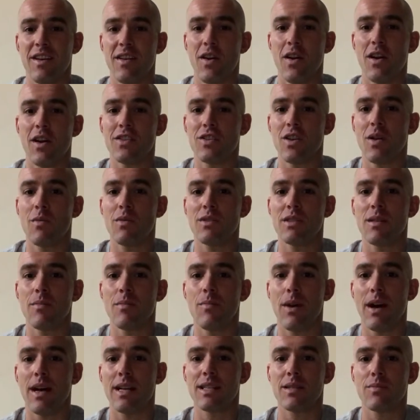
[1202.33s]
it's almost
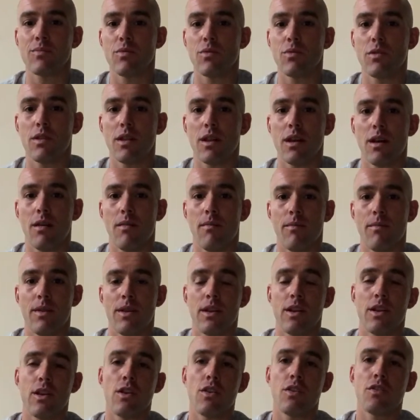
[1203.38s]
impossible um,
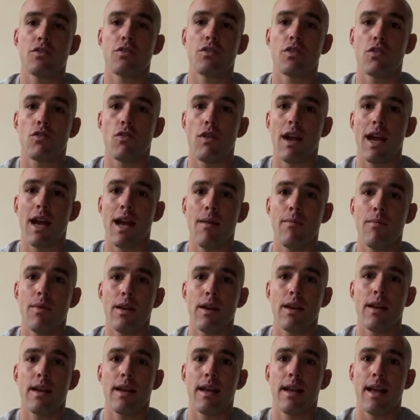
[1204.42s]
to grab.
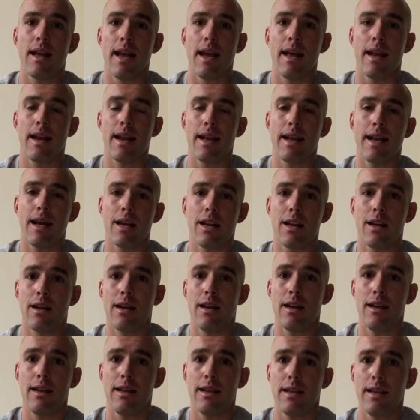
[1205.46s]
And I
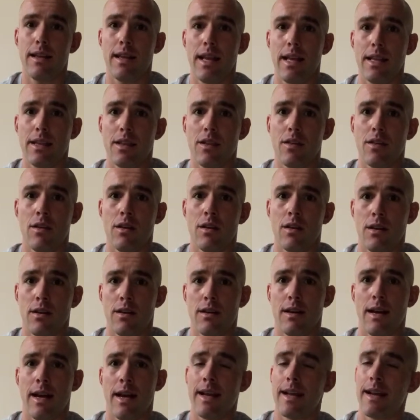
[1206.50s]
gotta hit the
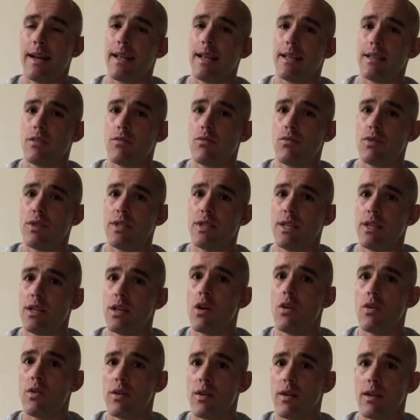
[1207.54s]
I gotta get the routine
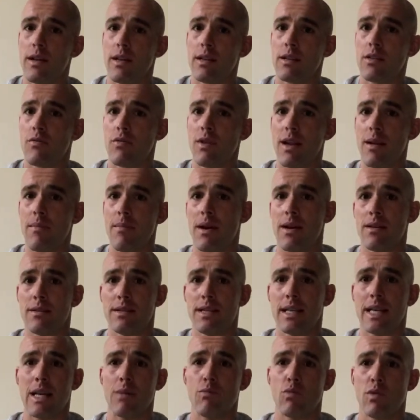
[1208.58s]
going at the right amount
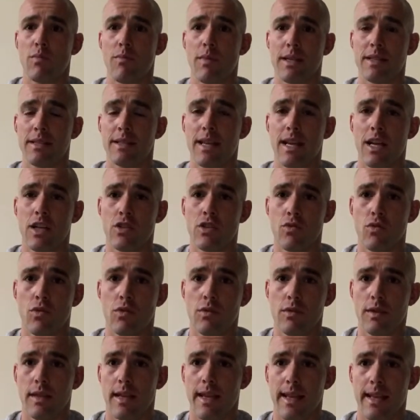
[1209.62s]
of time with my
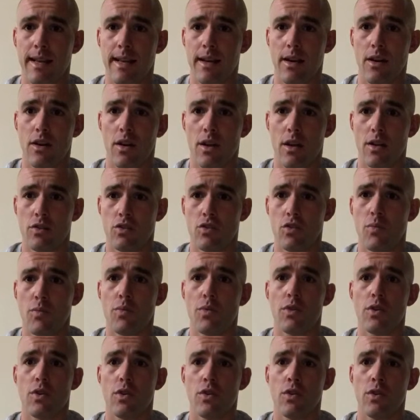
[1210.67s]
schedule to hit it uh,
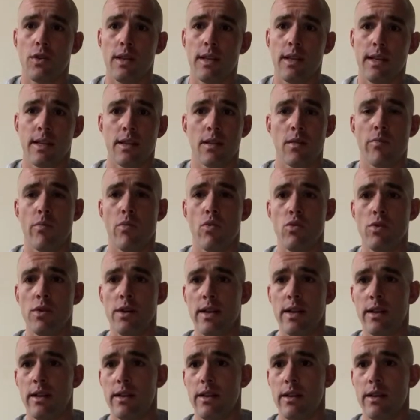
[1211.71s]
super early in the
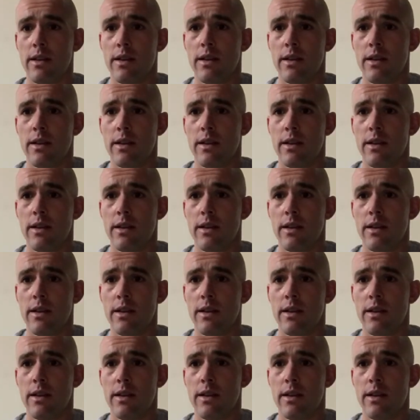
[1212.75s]
morning,